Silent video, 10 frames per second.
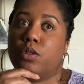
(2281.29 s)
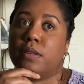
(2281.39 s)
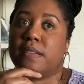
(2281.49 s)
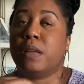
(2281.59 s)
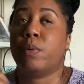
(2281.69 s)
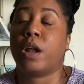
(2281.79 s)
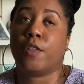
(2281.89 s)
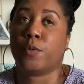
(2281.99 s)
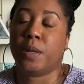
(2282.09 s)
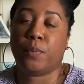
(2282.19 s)
see what
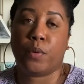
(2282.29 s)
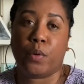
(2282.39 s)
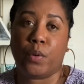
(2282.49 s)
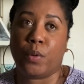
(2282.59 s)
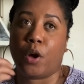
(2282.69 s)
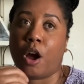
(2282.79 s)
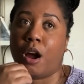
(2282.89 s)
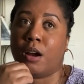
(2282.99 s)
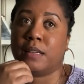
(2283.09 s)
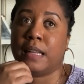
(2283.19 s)
other people
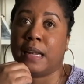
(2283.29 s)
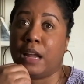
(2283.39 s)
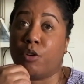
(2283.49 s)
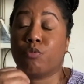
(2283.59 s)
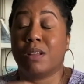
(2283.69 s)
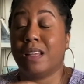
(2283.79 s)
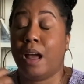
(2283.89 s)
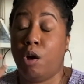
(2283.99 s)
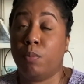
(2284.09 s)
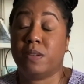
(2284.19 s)
are knitting really
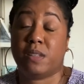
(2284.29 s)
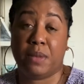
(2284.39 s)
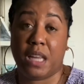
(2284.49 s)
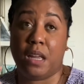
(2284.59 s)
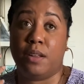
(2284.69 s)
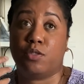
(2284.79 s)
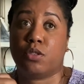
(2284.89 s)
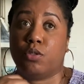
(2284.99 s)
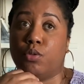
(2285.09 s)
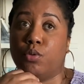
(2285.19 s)
helps me
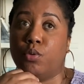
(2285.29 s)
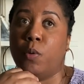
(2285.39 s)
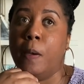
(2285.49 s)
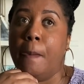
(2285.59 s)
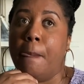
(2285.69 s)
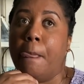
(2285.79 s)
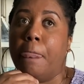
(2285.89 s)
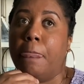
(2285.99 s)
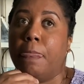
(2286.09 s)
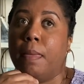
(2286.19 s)
to
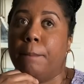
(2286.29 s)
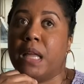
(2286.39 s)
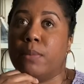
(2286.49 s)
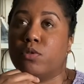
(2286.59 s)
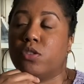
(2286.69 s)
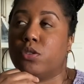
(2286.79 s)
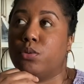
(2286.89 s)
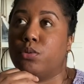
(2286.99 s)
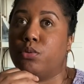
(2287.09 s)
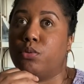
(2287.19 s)
be able
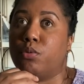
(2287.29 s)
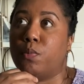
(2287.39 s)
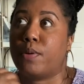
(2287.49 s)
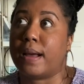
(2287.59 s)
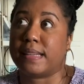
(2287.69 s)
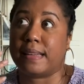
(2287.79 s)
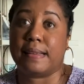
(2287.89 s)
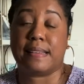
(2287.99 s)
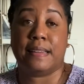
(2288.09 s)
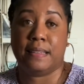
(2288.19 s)
to
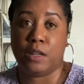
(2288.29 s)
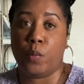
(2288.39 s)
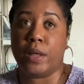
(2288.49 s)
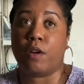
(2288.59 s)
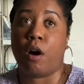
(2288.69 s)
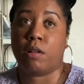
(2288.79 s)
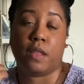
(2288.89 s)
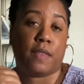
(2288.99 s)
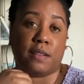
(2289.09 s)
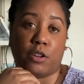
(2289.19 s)
process and deal with all of the
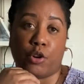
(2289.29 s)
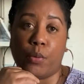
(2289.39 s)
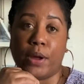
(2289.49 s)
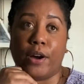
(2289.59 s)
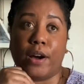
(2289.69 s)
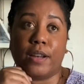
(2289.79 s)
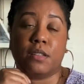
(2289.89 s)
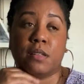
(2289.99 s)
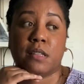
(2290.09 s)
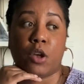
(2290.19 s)
things that are going on.
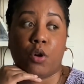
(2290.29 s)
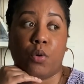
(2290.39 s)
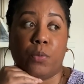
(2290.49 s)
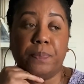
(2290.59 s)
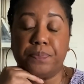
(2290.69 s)
So